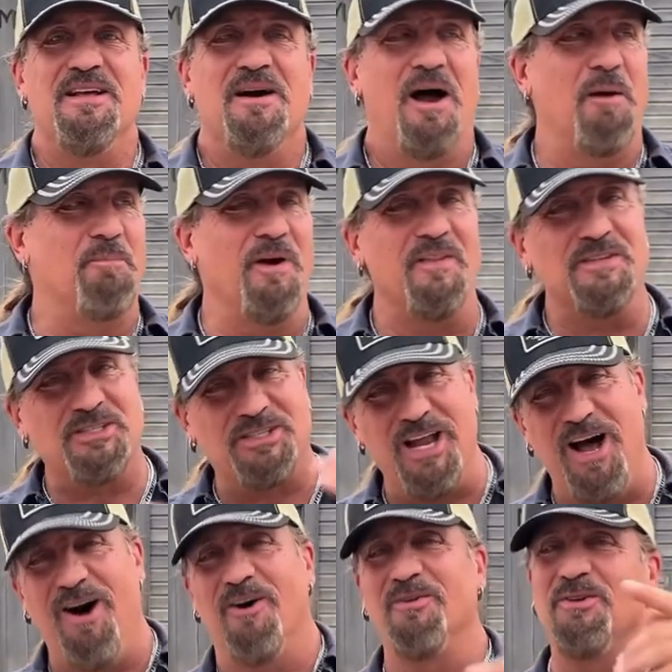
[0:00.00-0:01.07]
Our brother
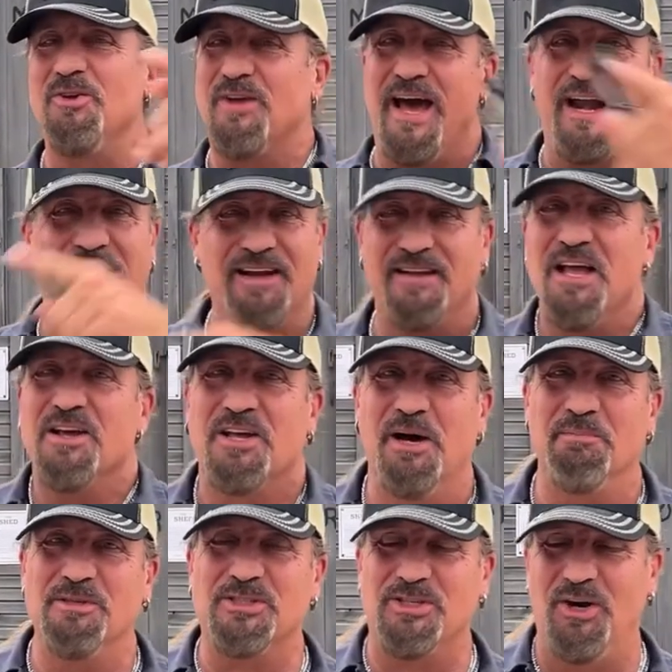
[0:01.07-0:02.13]
Sean, you got to come
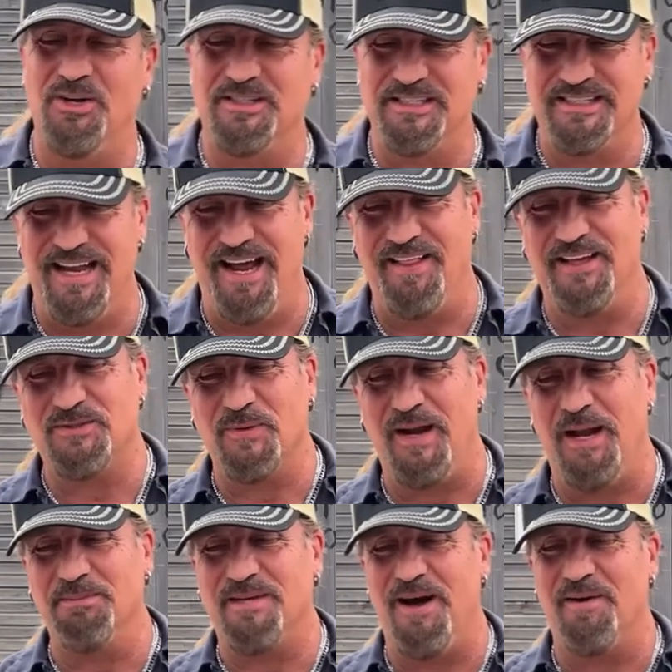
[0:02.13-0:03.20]
to Sturgis now. That's what
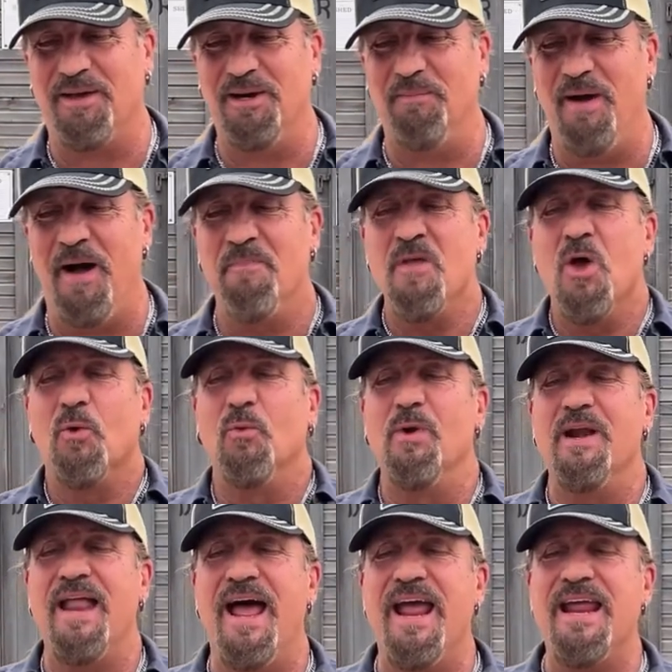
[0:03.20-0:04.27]
I'm talking about.
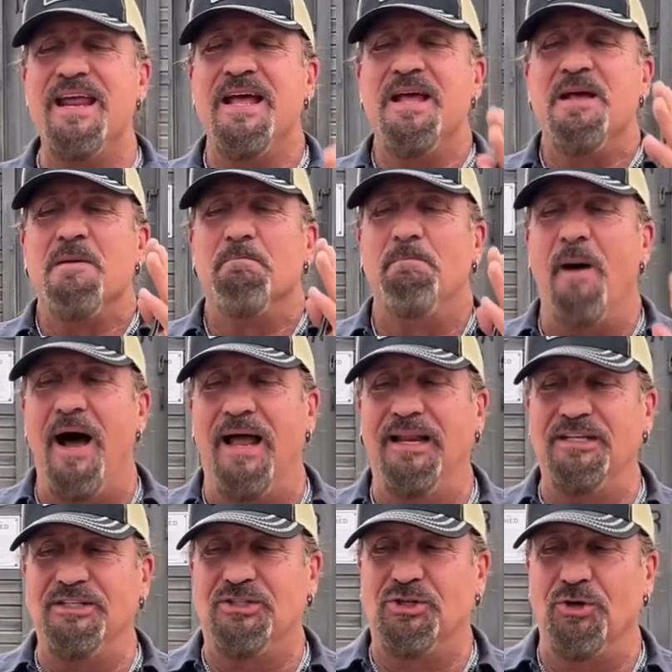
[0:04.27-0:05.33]
Renee
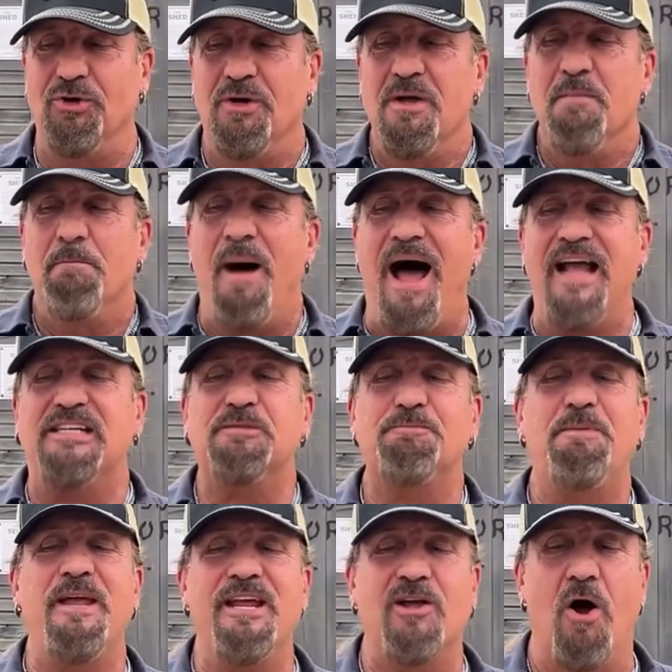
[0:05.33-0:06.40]
Ballinger, Pikes
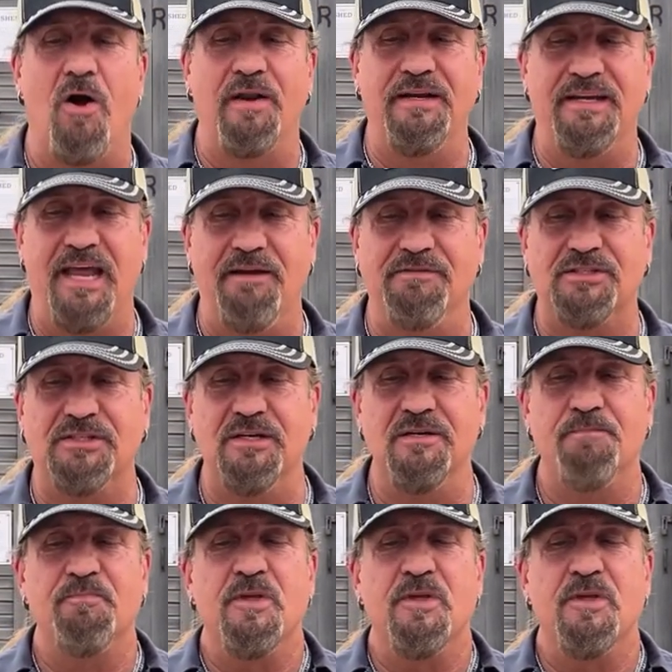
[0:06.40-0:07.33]
Peak Harley Davidson.